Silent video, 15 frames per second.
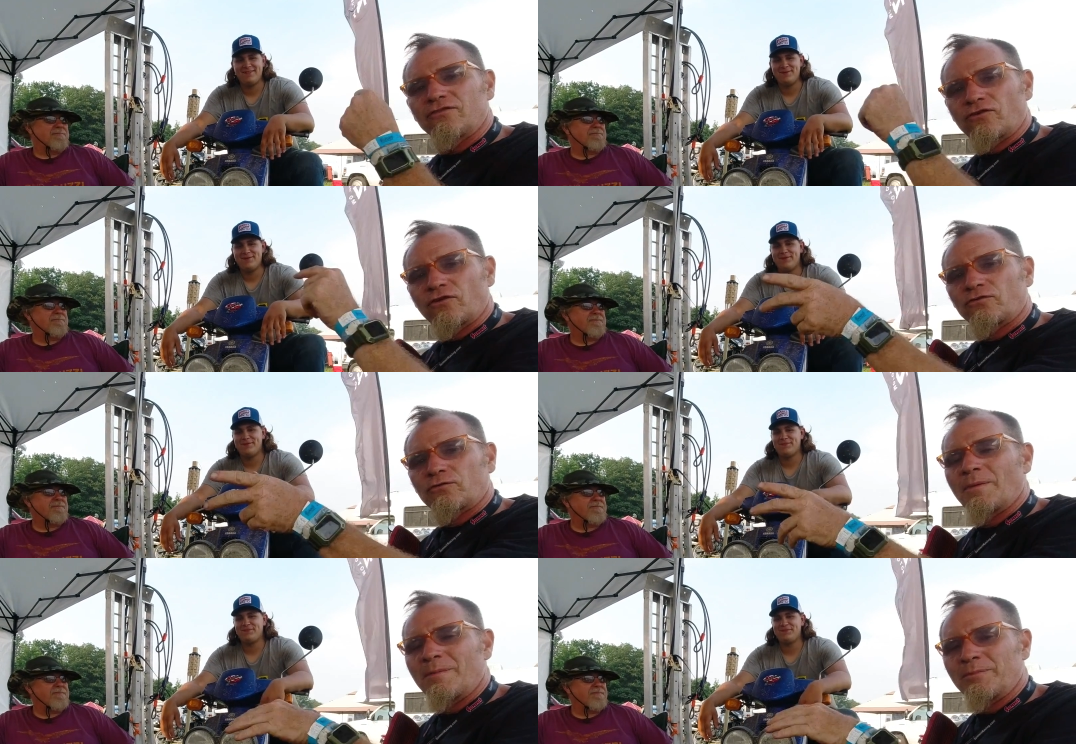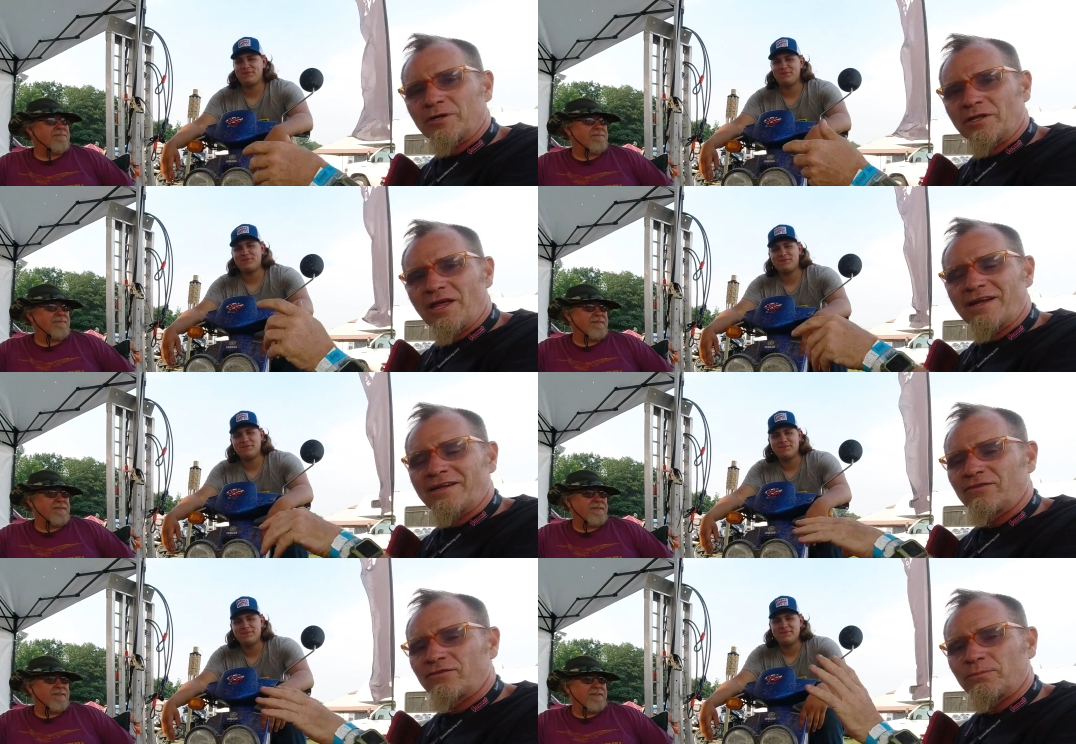Speaker 1: just remember to
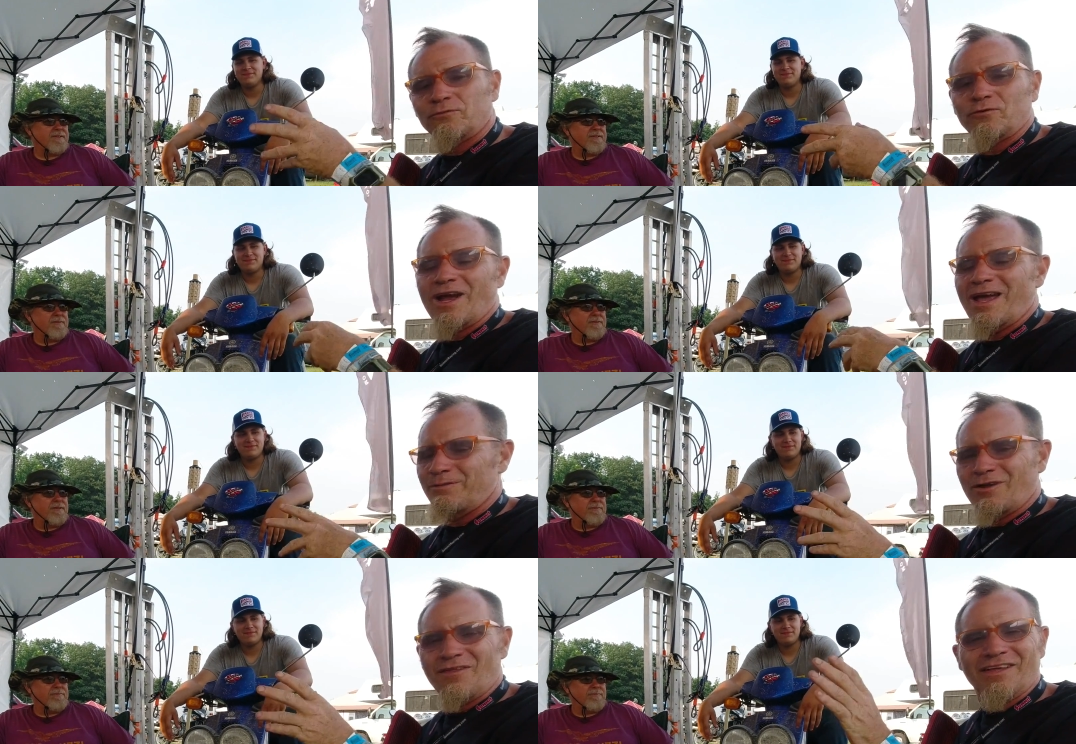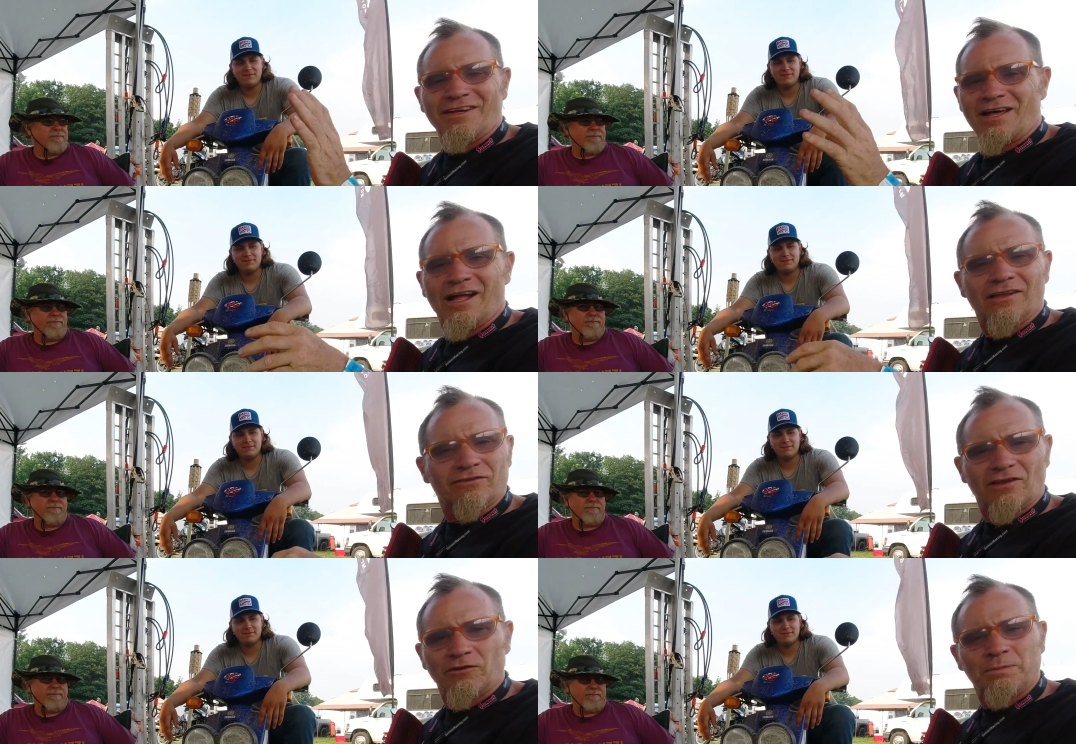like and subscribe and all that
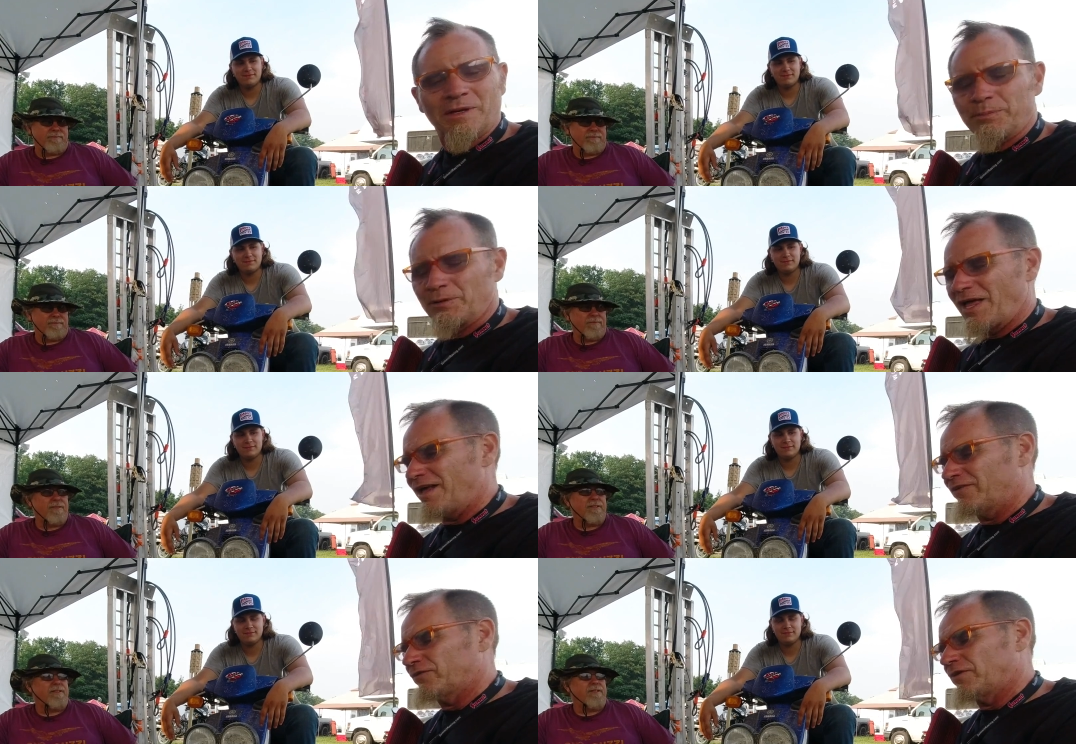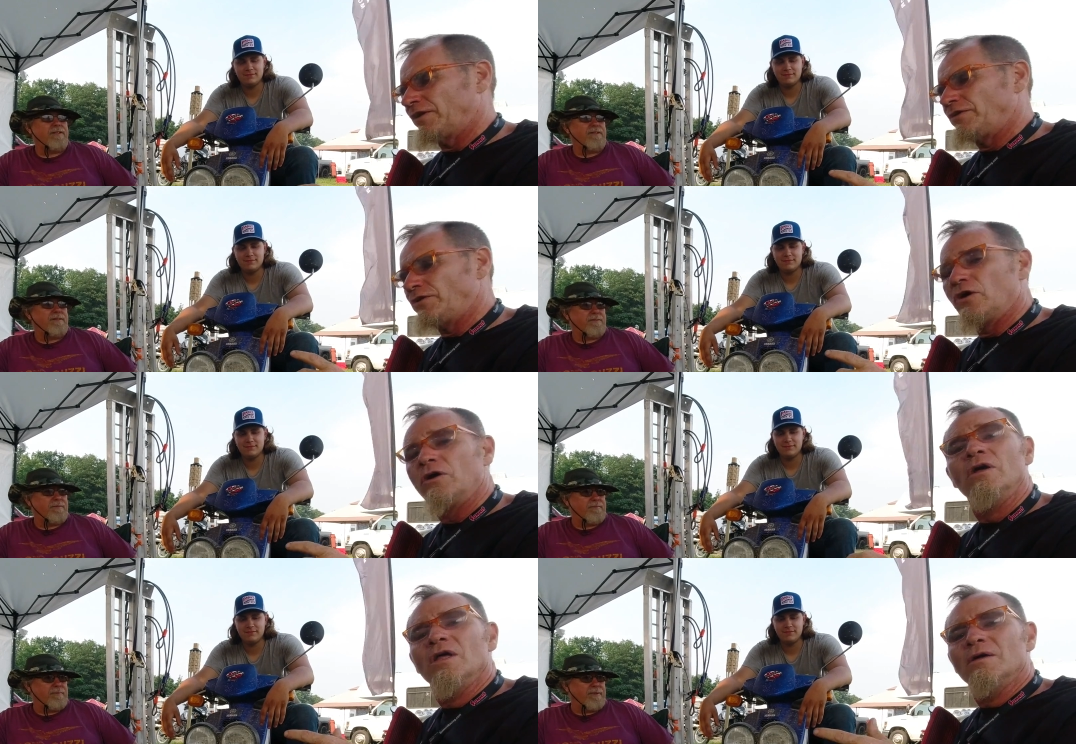nonsense people ask you to
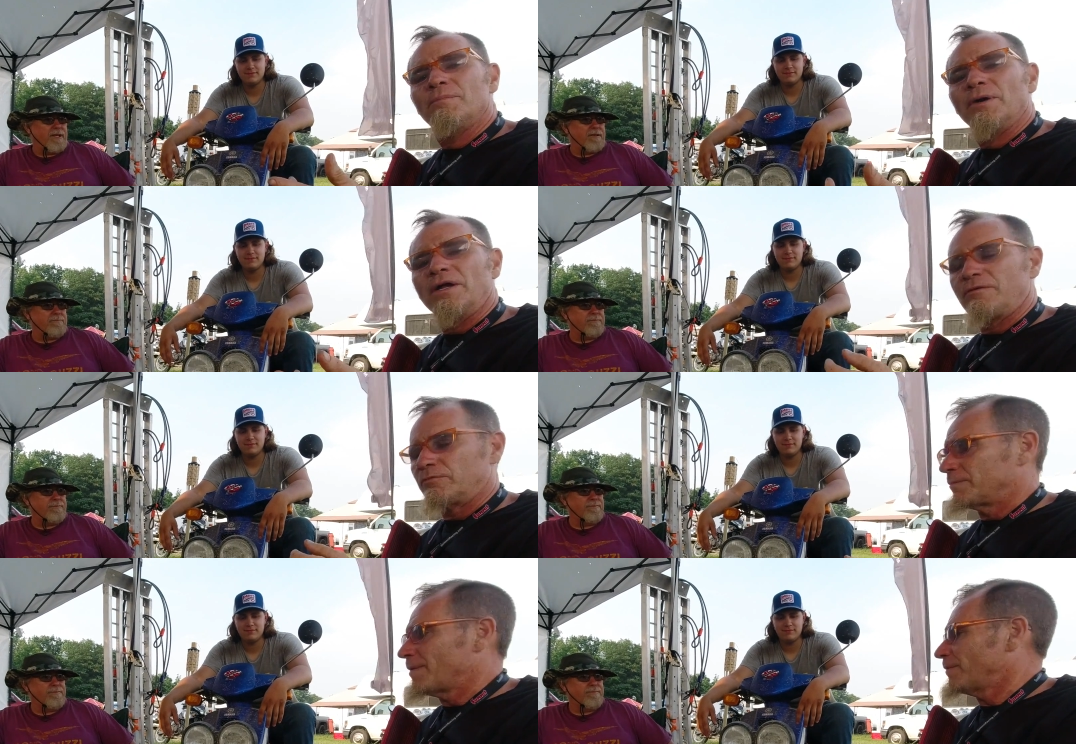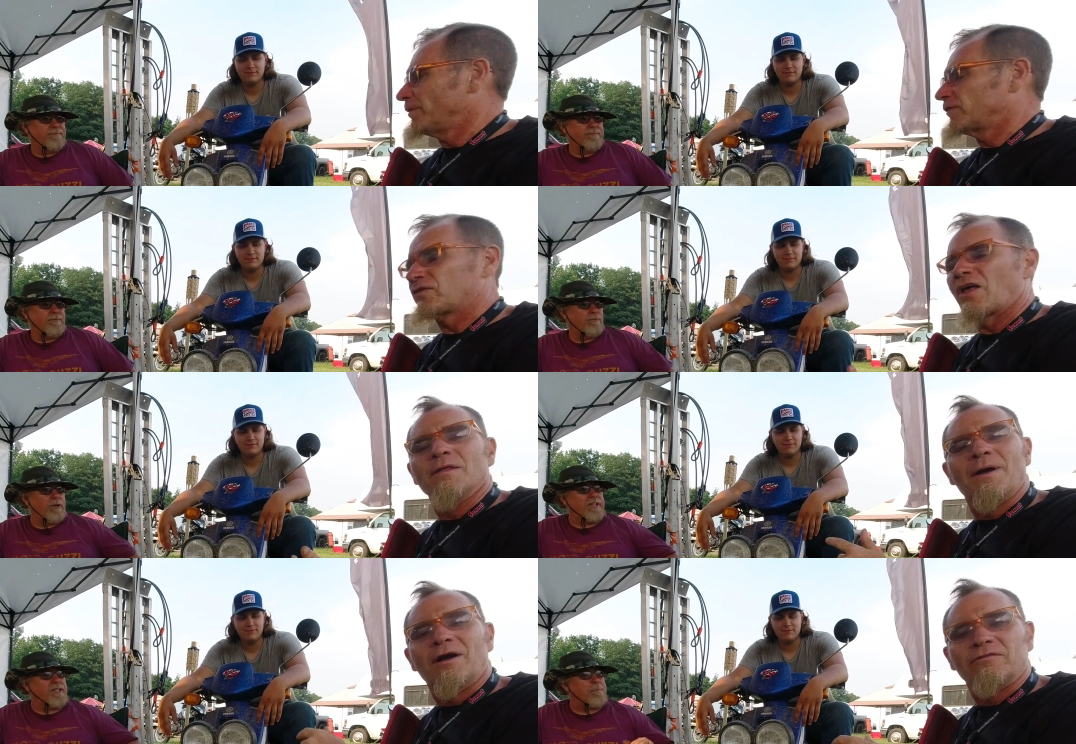do. Yep. But remember, it's
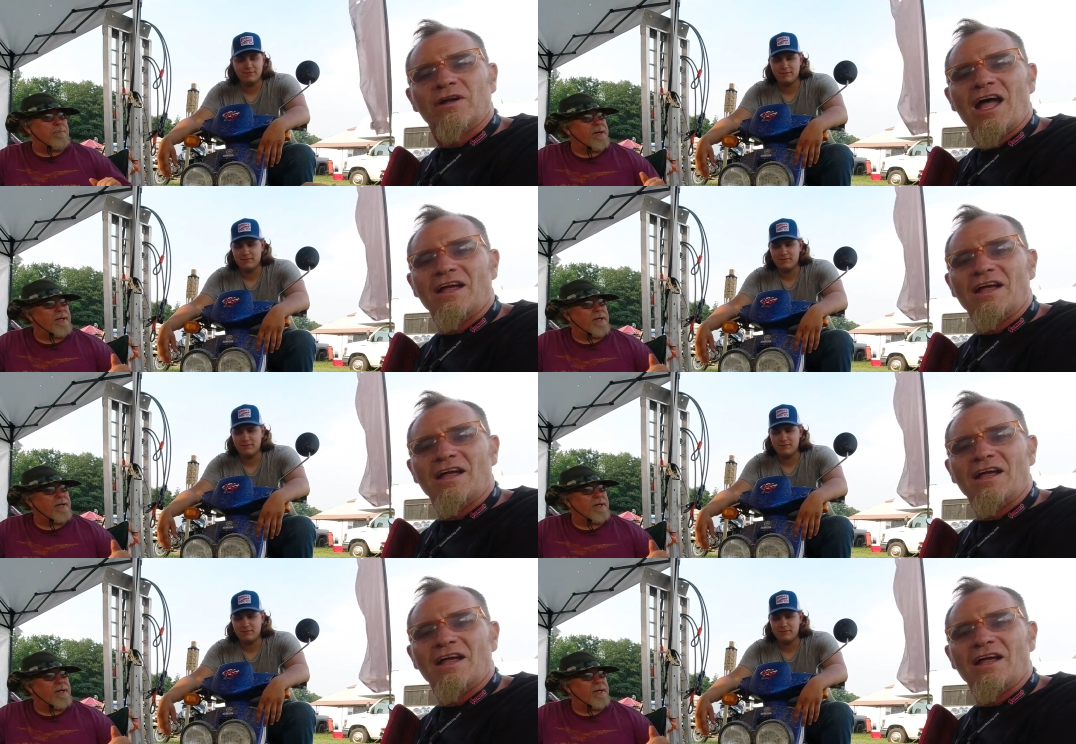all about